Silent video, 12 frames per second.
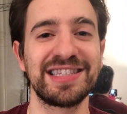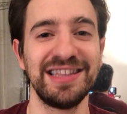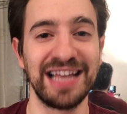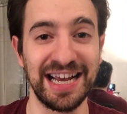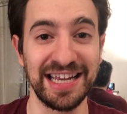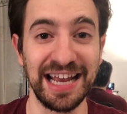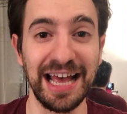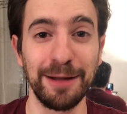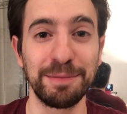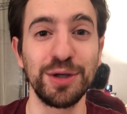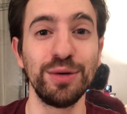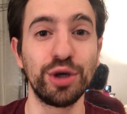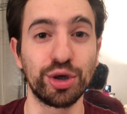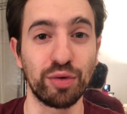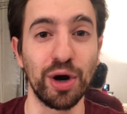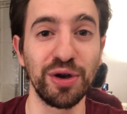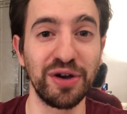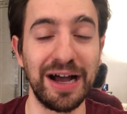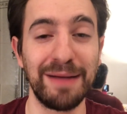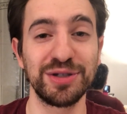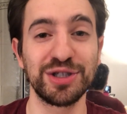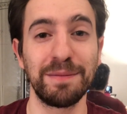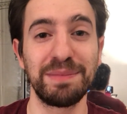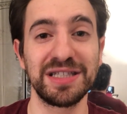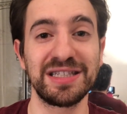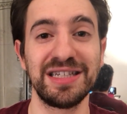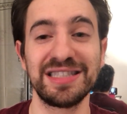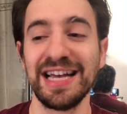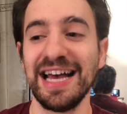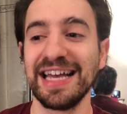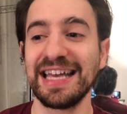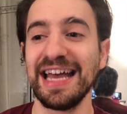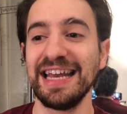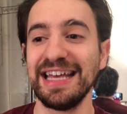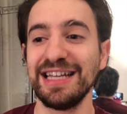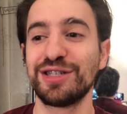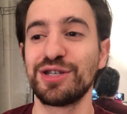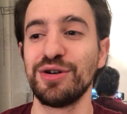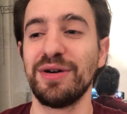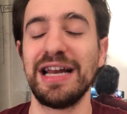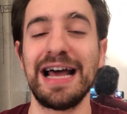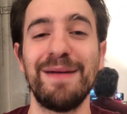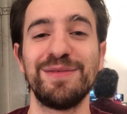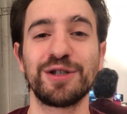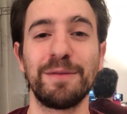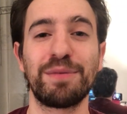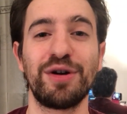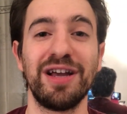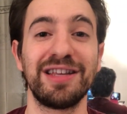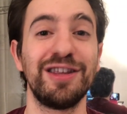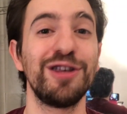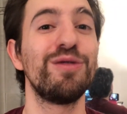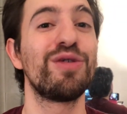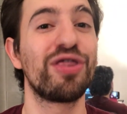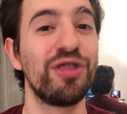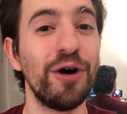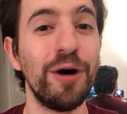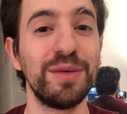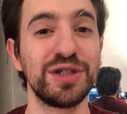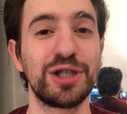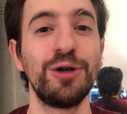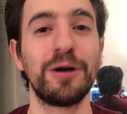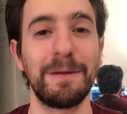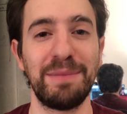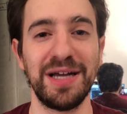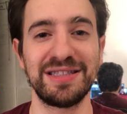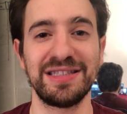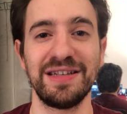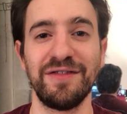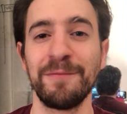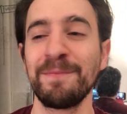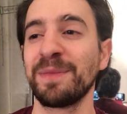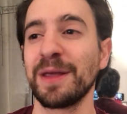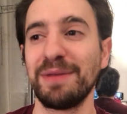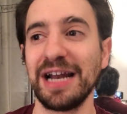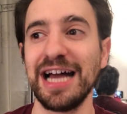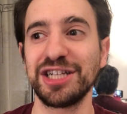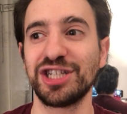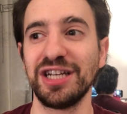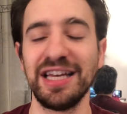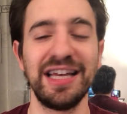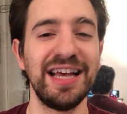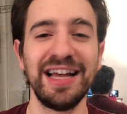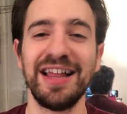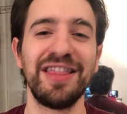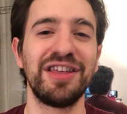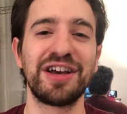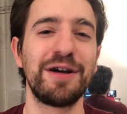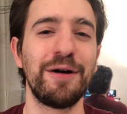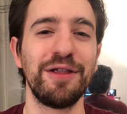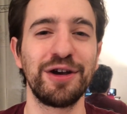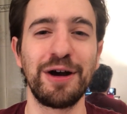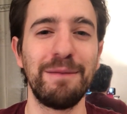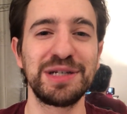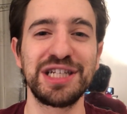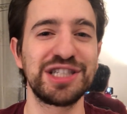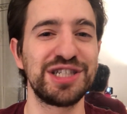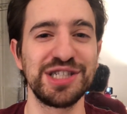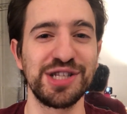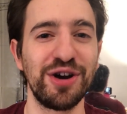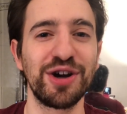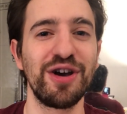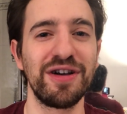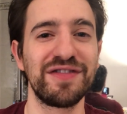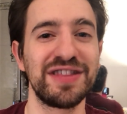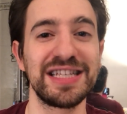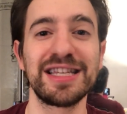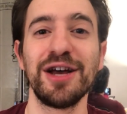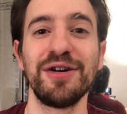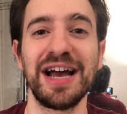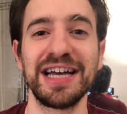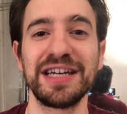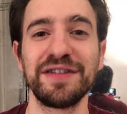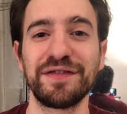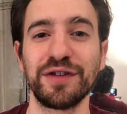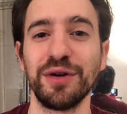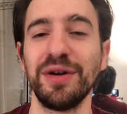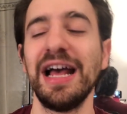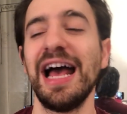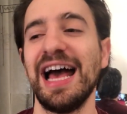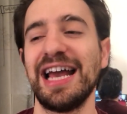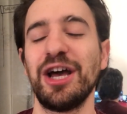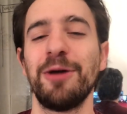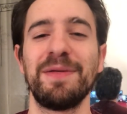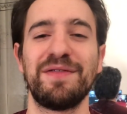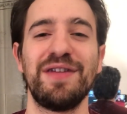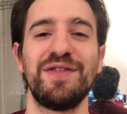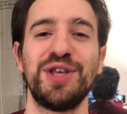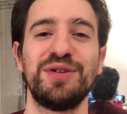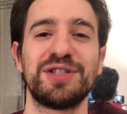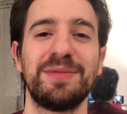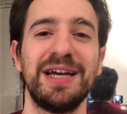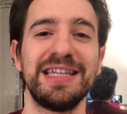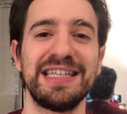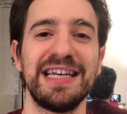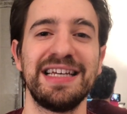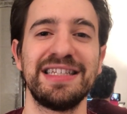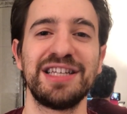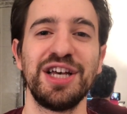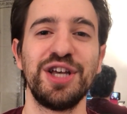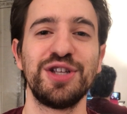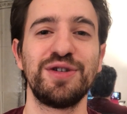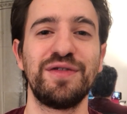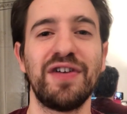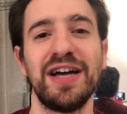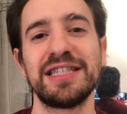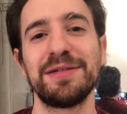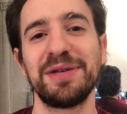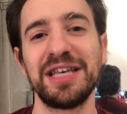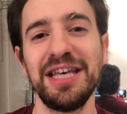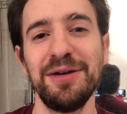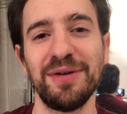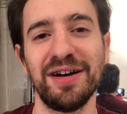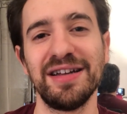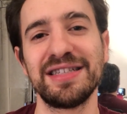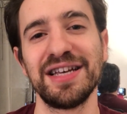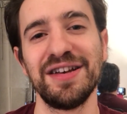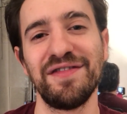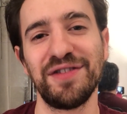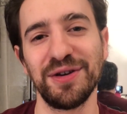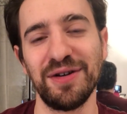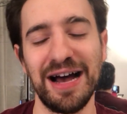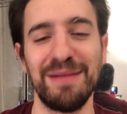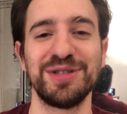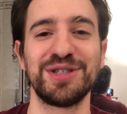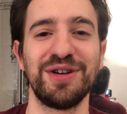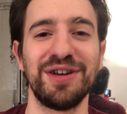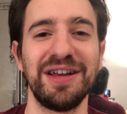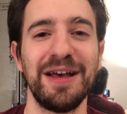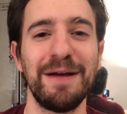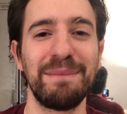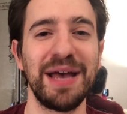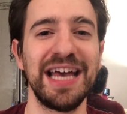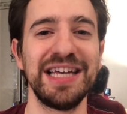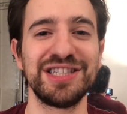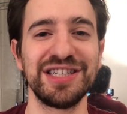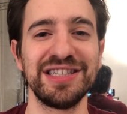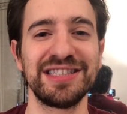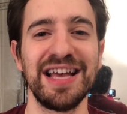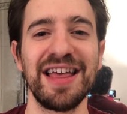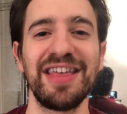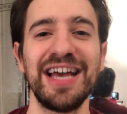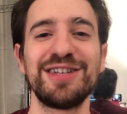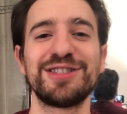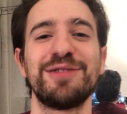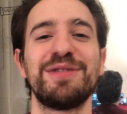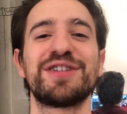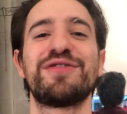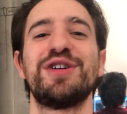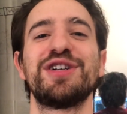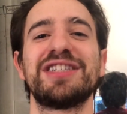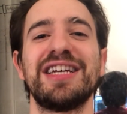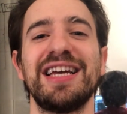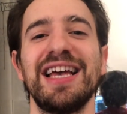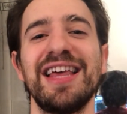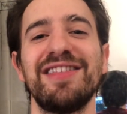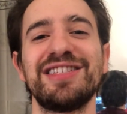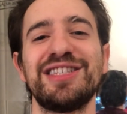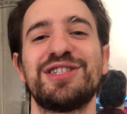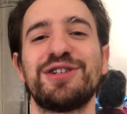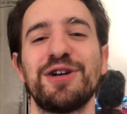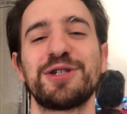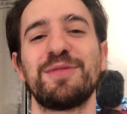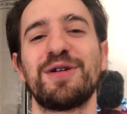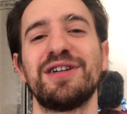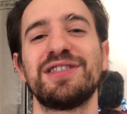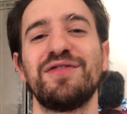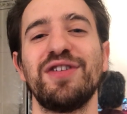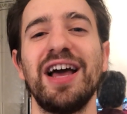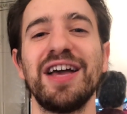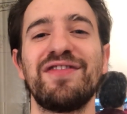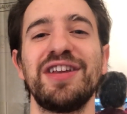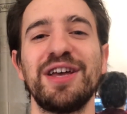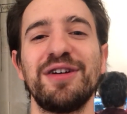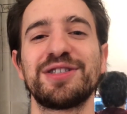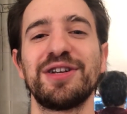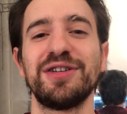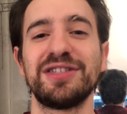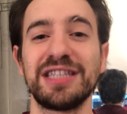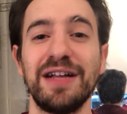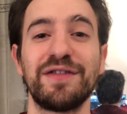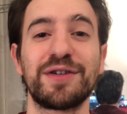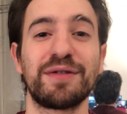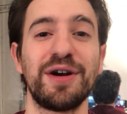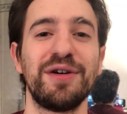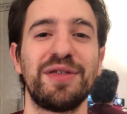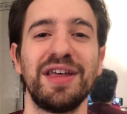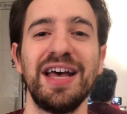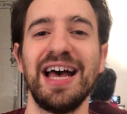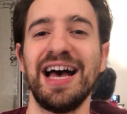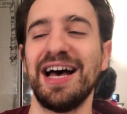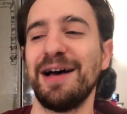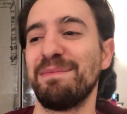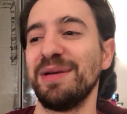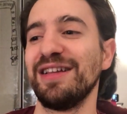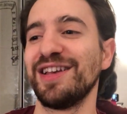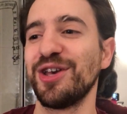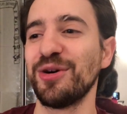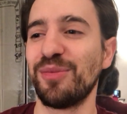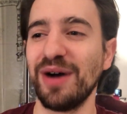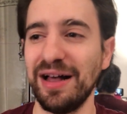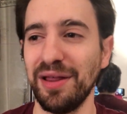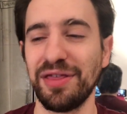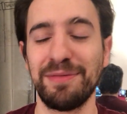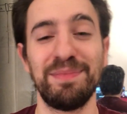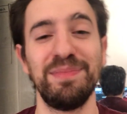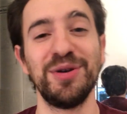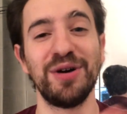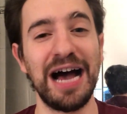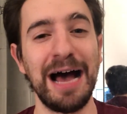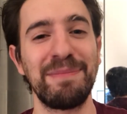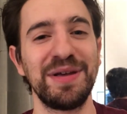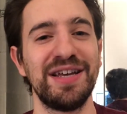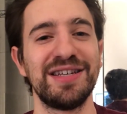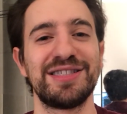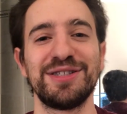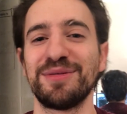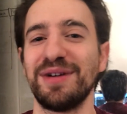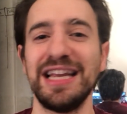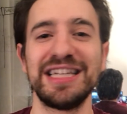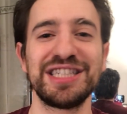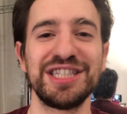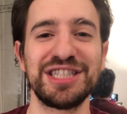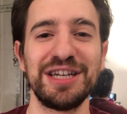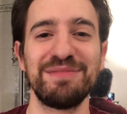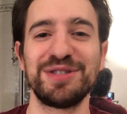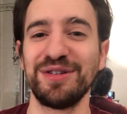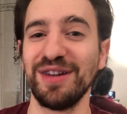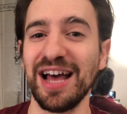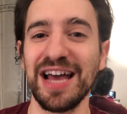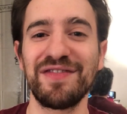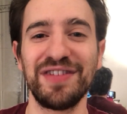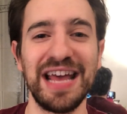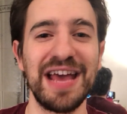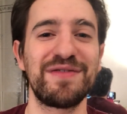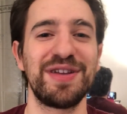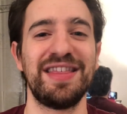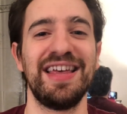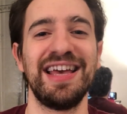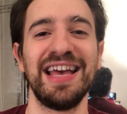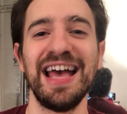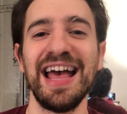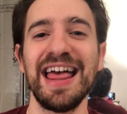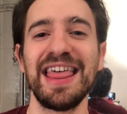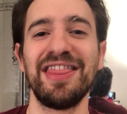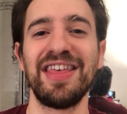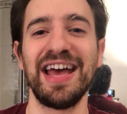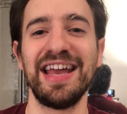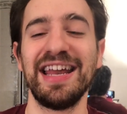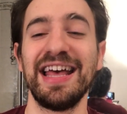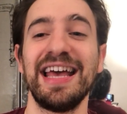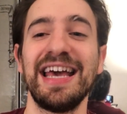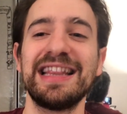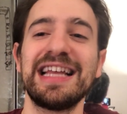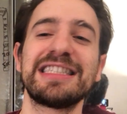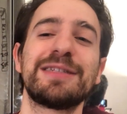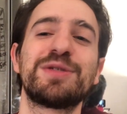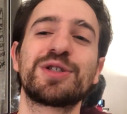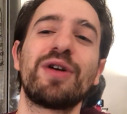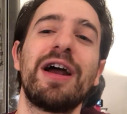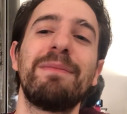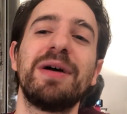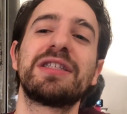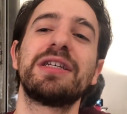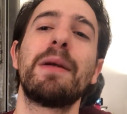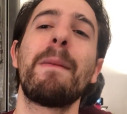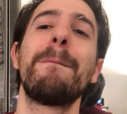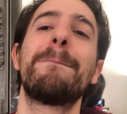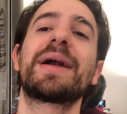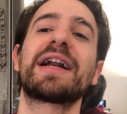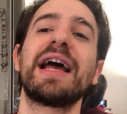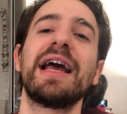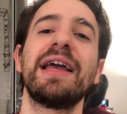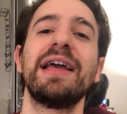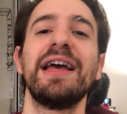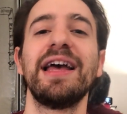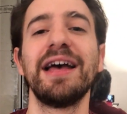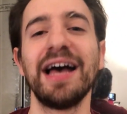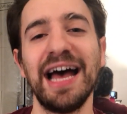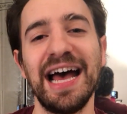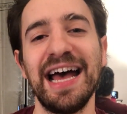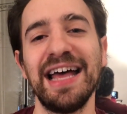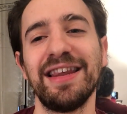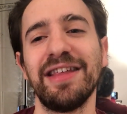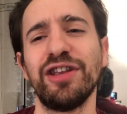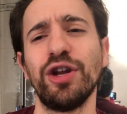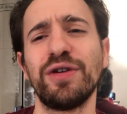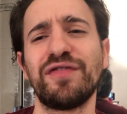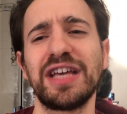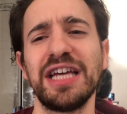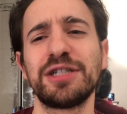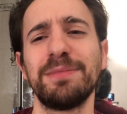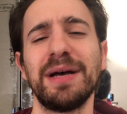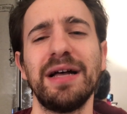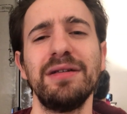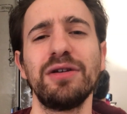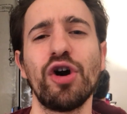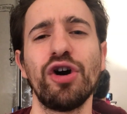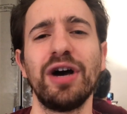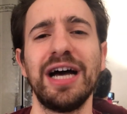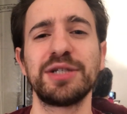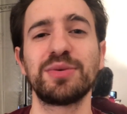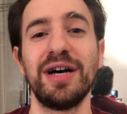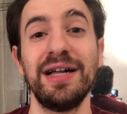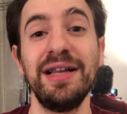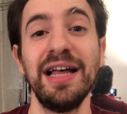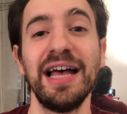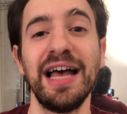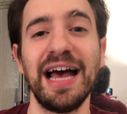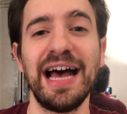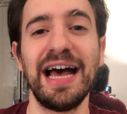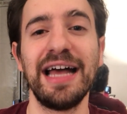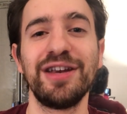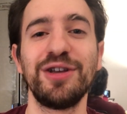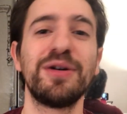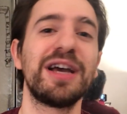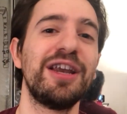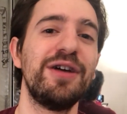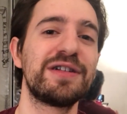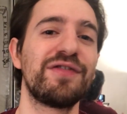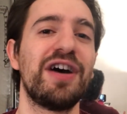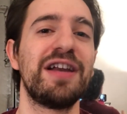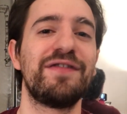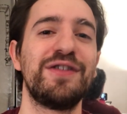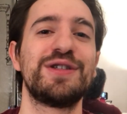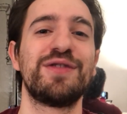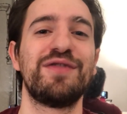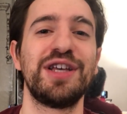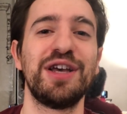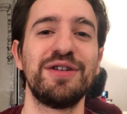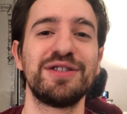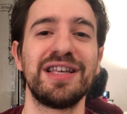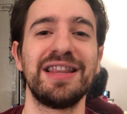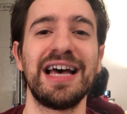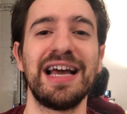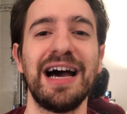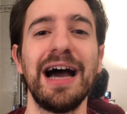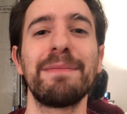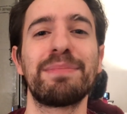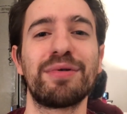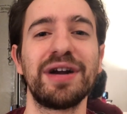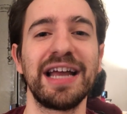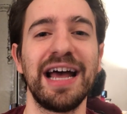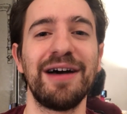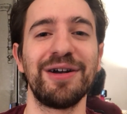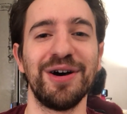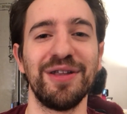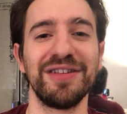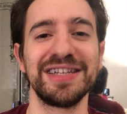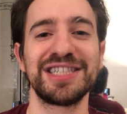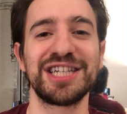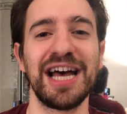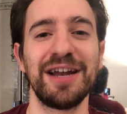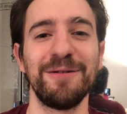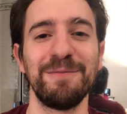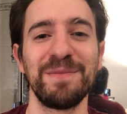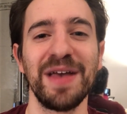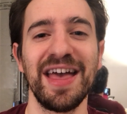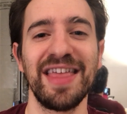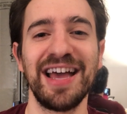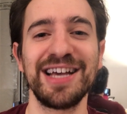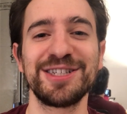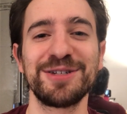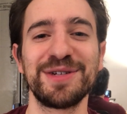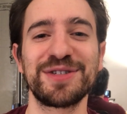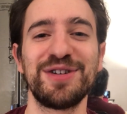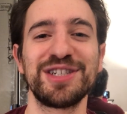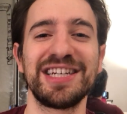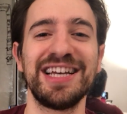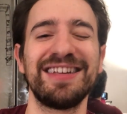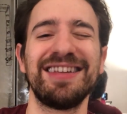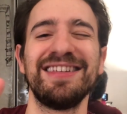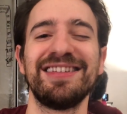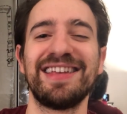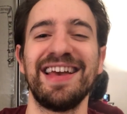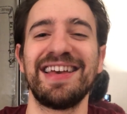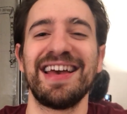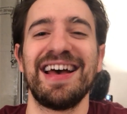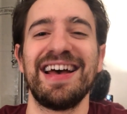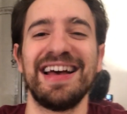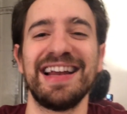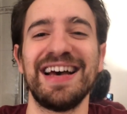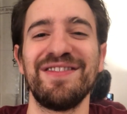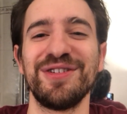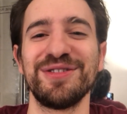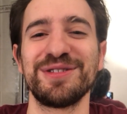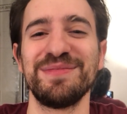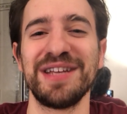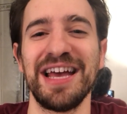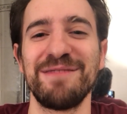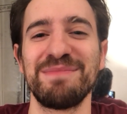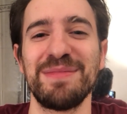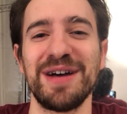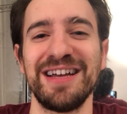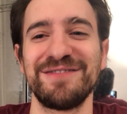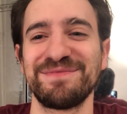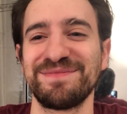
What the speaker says: that can help you grow your Amazon business, get into an Amazon product that you thought was too competitive, but actually the competition is not going for this low-hanging fruit. And I hope I've given you some ideas to find some keywords for your Amazon pages. Thank you so much for watching. This is Josh Morris. If you like videos on self-growth, building your wealth, your happiness, your relationships, your life, and everything, then hit that subscribe button, bang, and the notification bell as well, and you'll get notified of future videos that I bring out on this channel. Thank you so much for watching. Take care and have an awesome day. Bye-bye.